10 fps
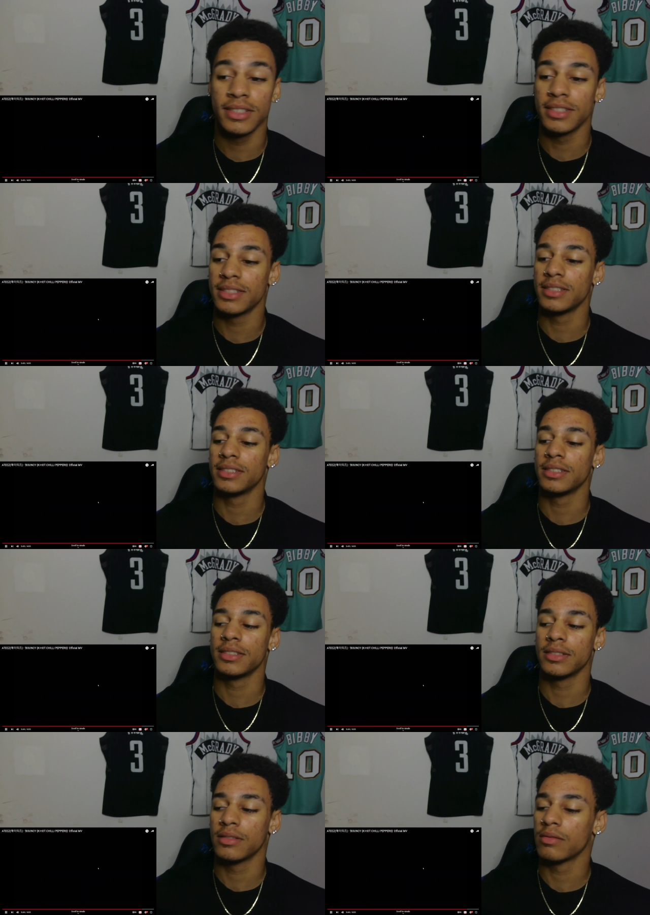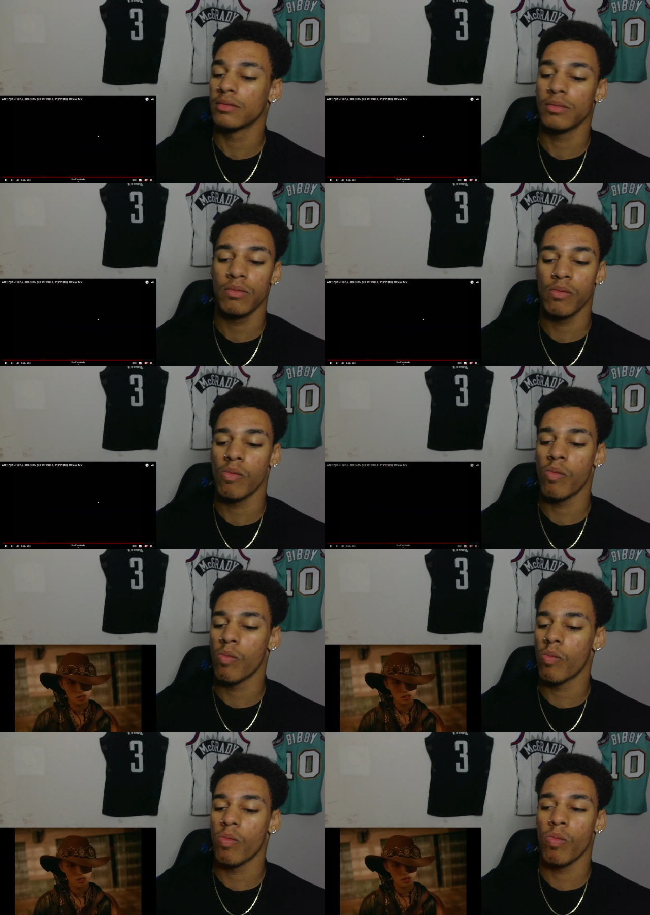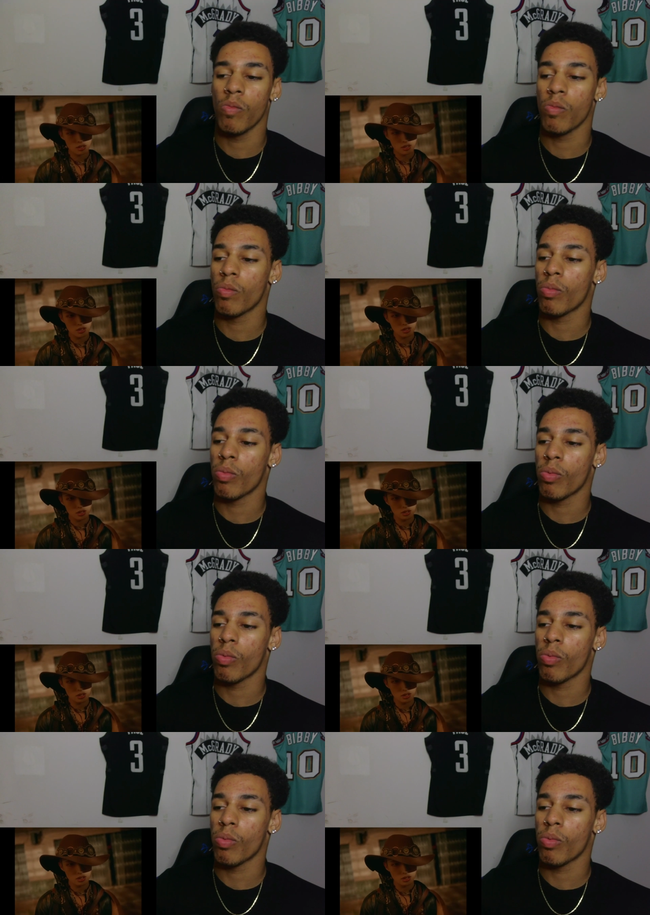No one is speaking in this clip.